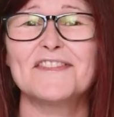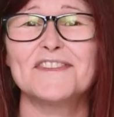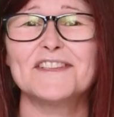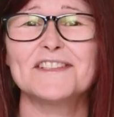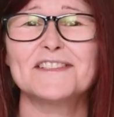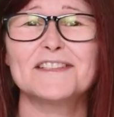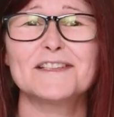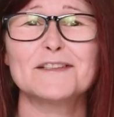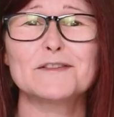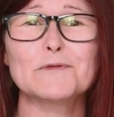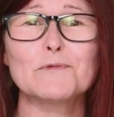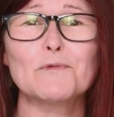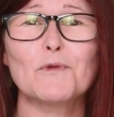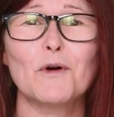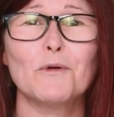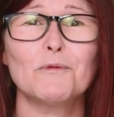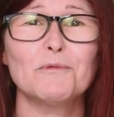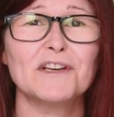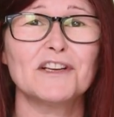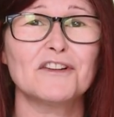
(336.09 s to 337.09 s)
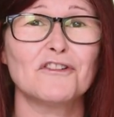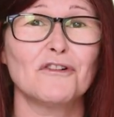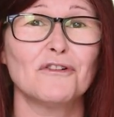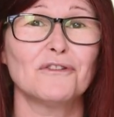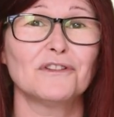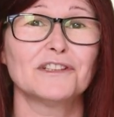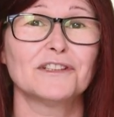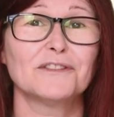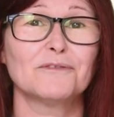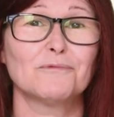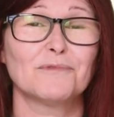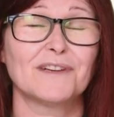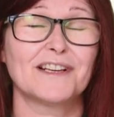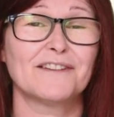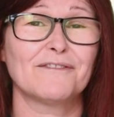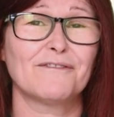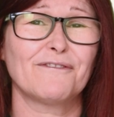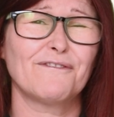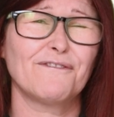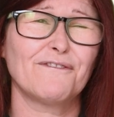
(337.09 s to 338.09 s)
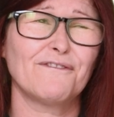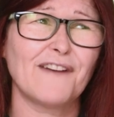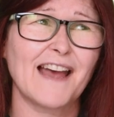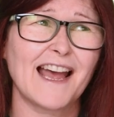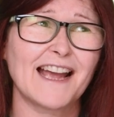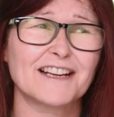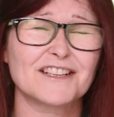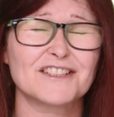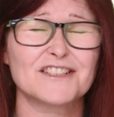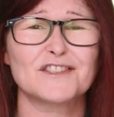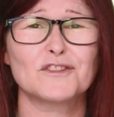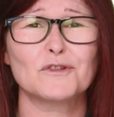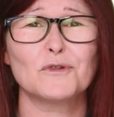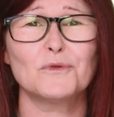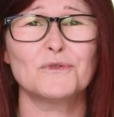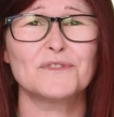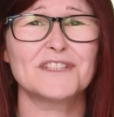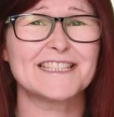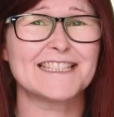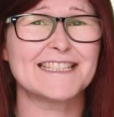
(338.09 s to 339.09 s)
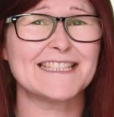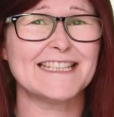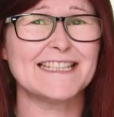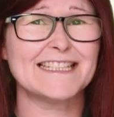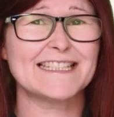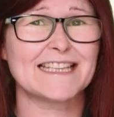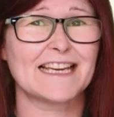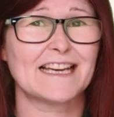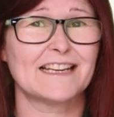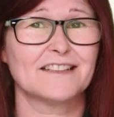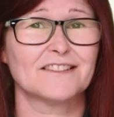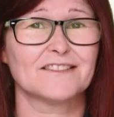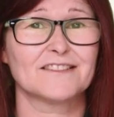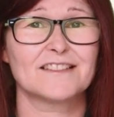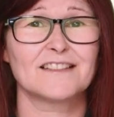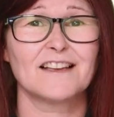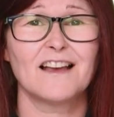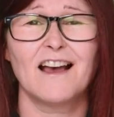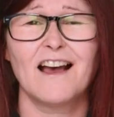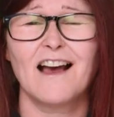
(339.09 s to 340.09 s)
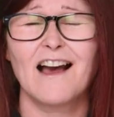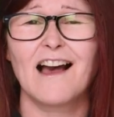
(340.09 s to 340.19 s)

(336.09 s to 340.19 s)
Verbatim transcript: This is what we call it when facts or details